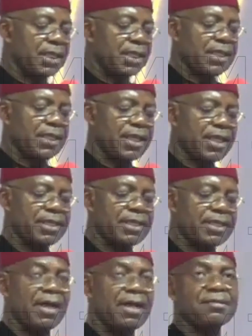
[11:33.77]
in the
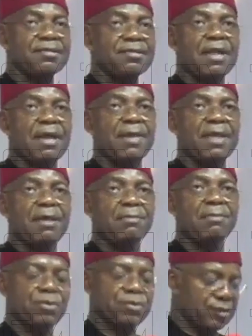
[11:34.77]
areas that matter
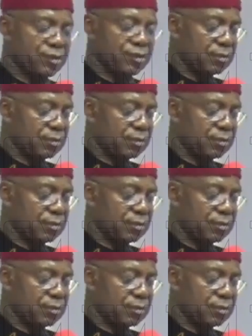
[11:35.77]
most.